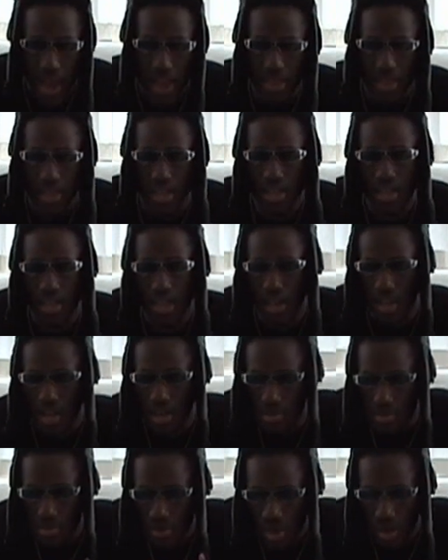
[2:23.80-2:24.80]
I think
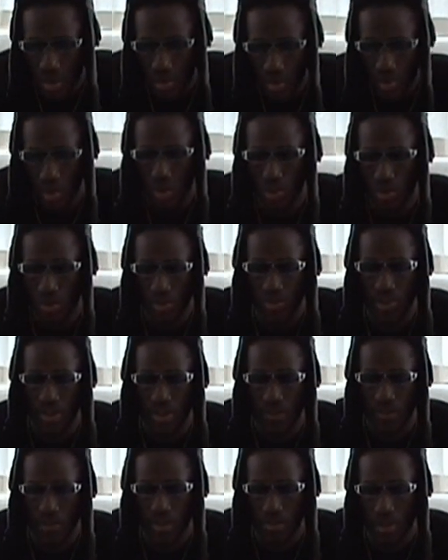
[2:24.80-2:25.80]
a really good
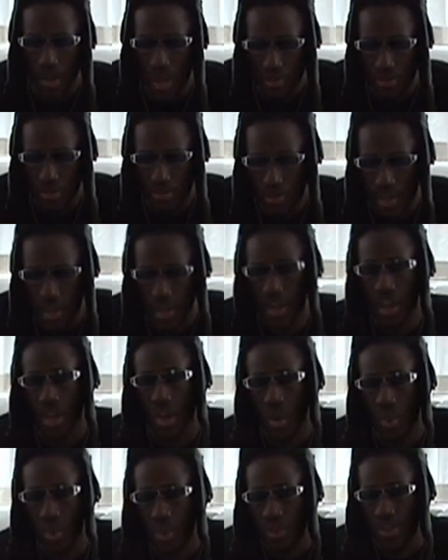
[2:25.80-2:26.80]
Wolverine film can be made
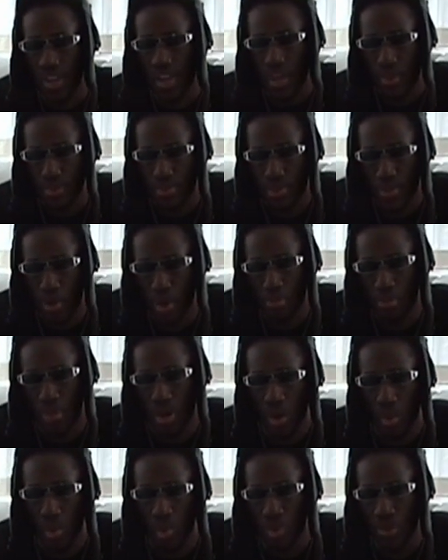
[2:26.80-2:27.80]
with a
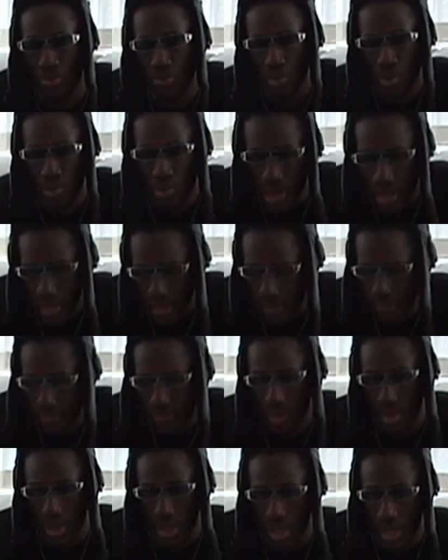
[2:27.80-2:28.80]
proper Wolverine.
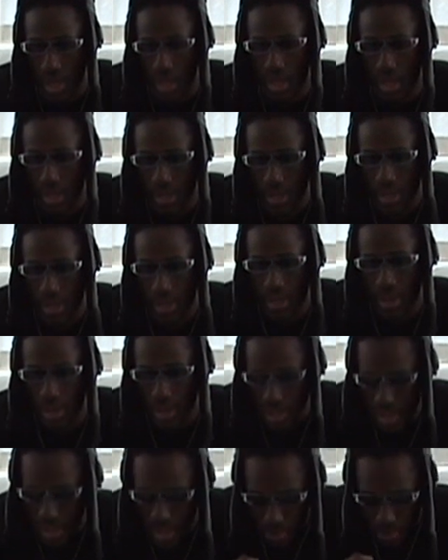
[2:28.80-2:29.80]
Okay,
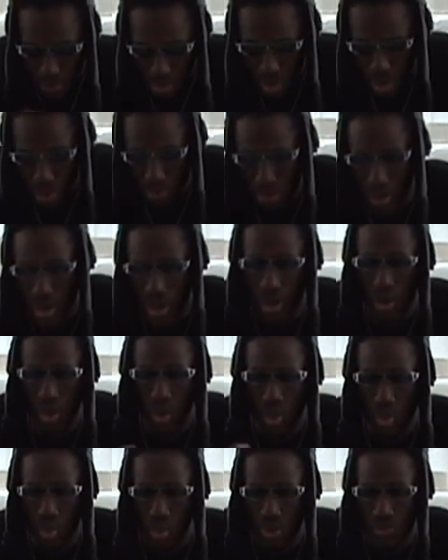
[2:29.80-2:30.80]
with a proper
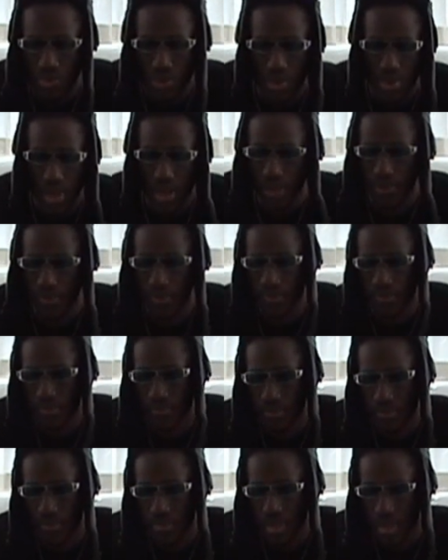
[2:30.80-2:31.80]
Wolverine.
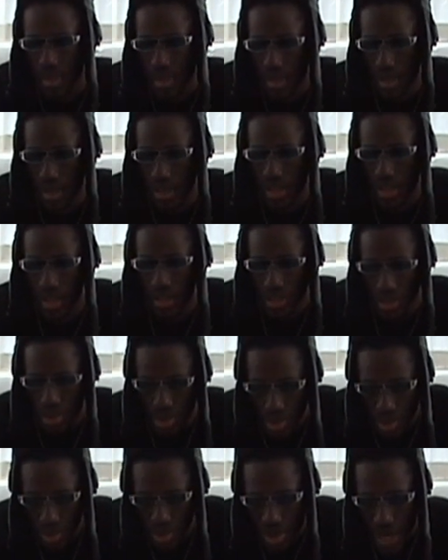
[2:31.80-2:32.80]
Okay,
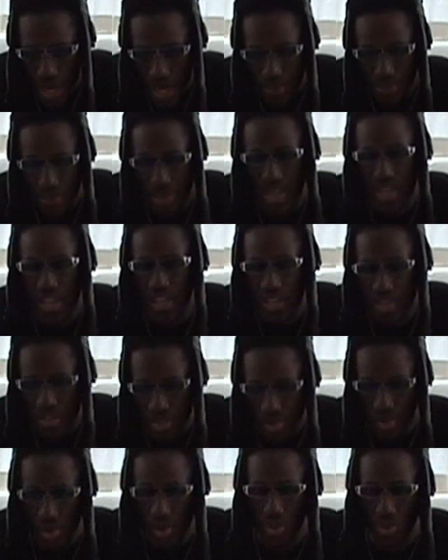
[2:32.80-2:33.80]
Hugh Jackman
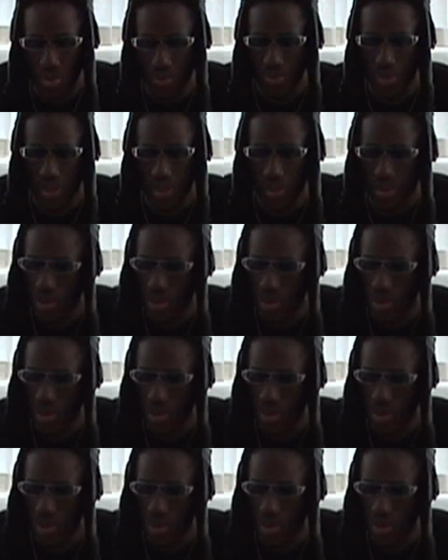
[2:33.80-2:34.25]
is not Wolverine.